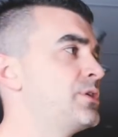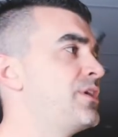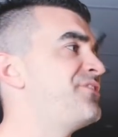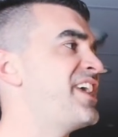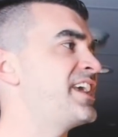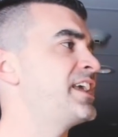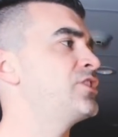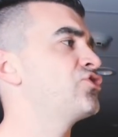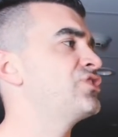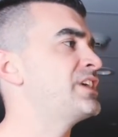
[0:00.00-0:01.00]
So if they
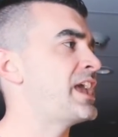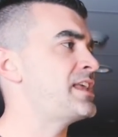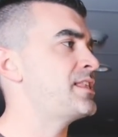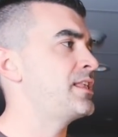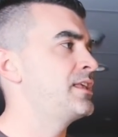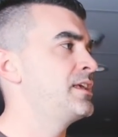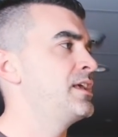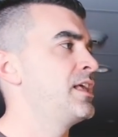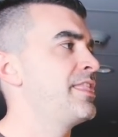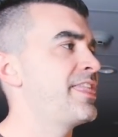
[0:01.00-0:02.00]
can create
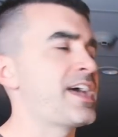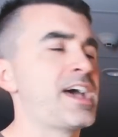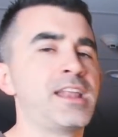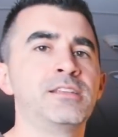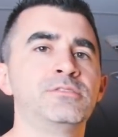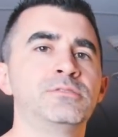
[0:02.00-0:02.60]
that